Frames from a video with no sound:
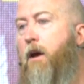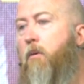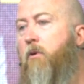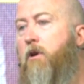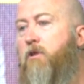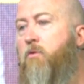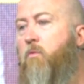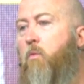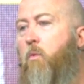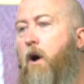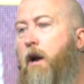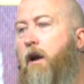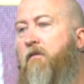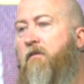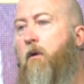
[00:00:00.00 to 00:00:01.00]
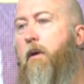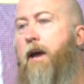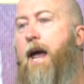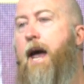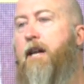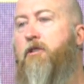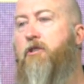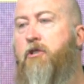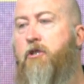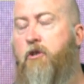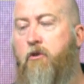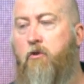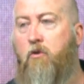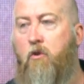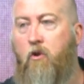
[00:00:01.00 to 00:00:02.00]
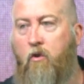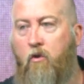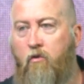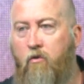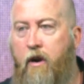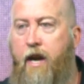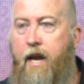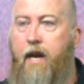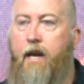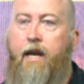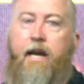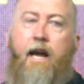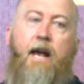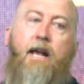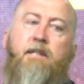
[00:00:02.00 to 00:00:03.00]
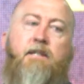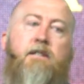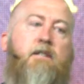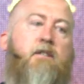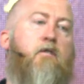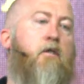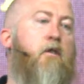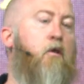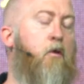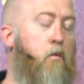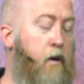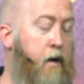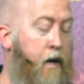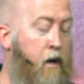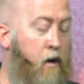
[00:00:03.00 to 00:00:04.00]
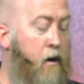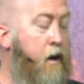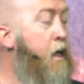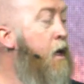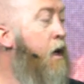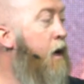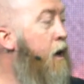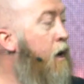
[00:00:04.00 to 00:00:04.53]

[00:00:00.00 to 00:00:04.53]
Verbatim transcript: It was wonderful. We had two great guests who were here